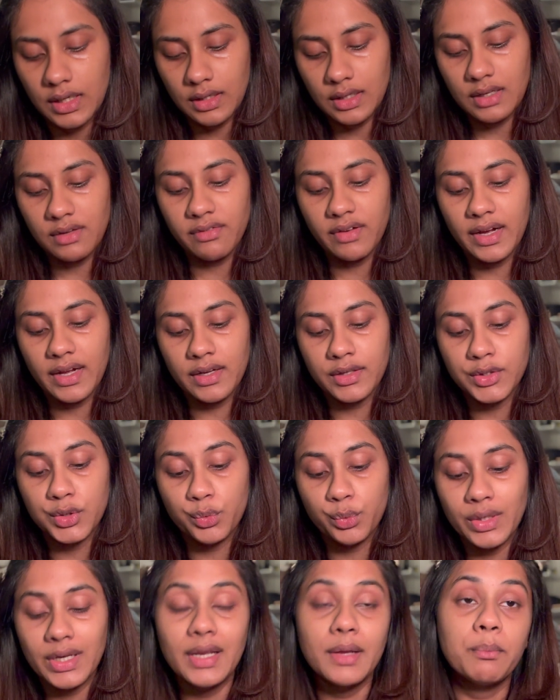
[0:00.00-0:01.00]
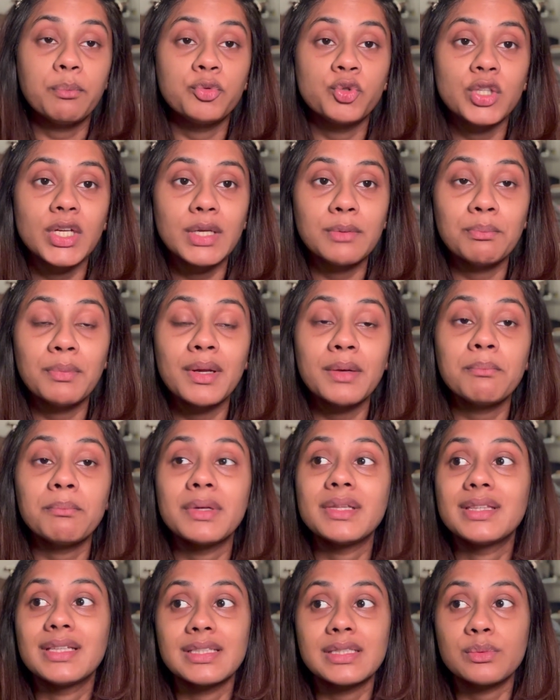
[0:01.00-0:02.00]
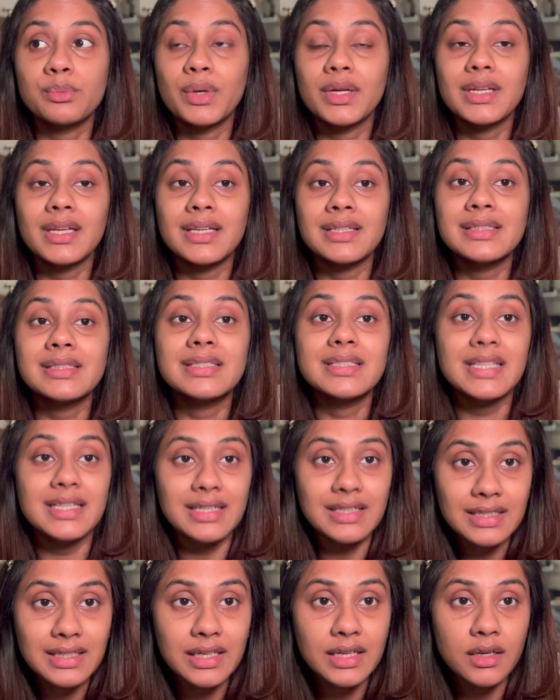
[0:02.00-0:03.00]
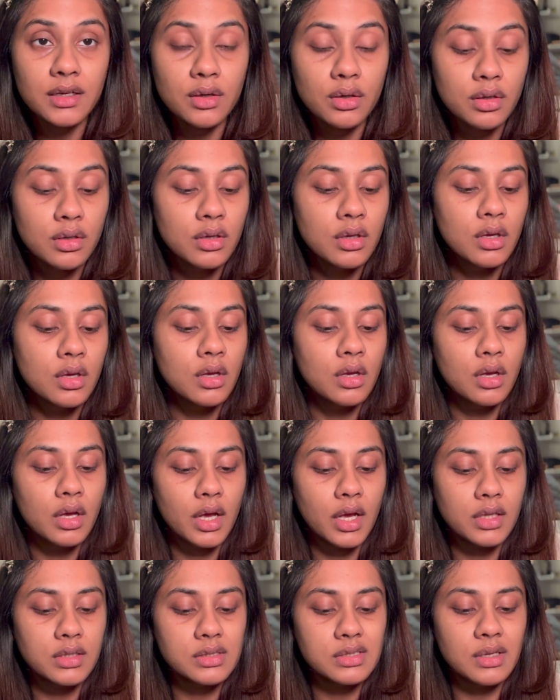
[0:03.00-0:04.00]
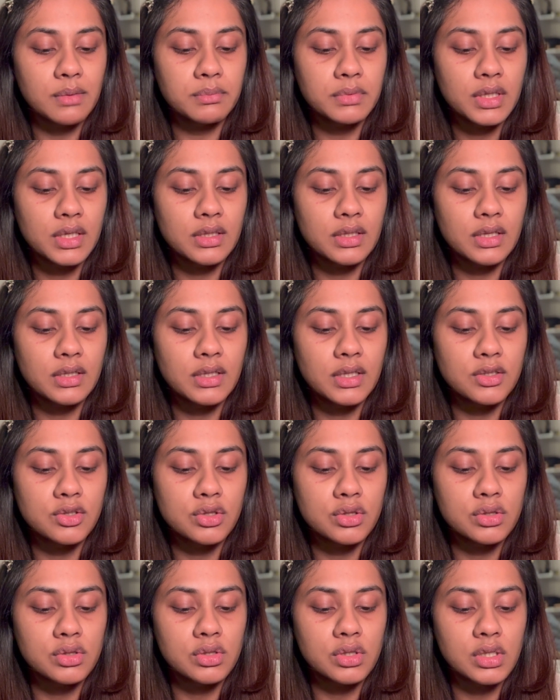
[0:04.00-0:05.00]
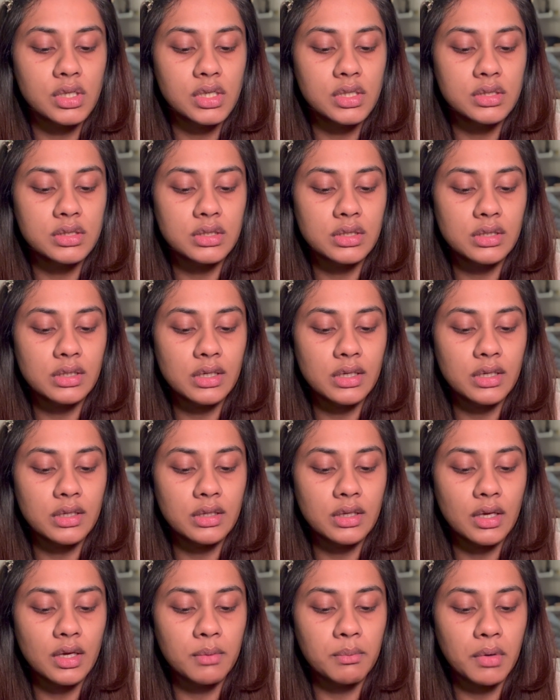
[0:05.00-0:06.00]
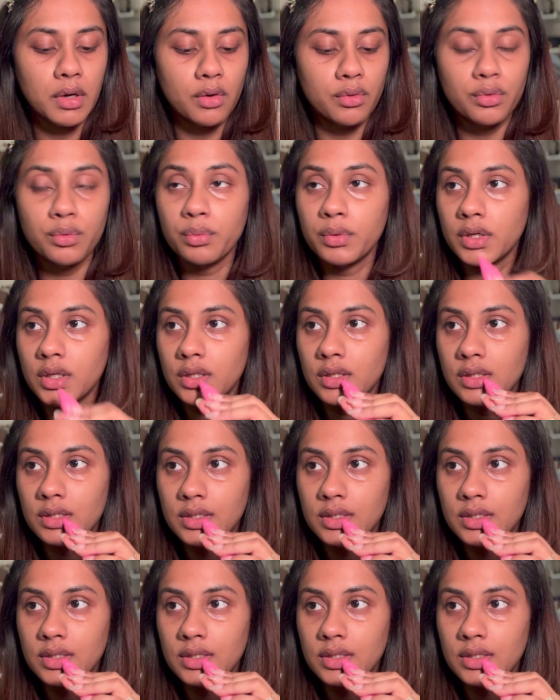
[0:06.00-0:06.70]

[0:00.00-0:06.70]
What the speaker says: Indivire Dewy Lip Treatment, but this one is tinted and something that they just recently came out with.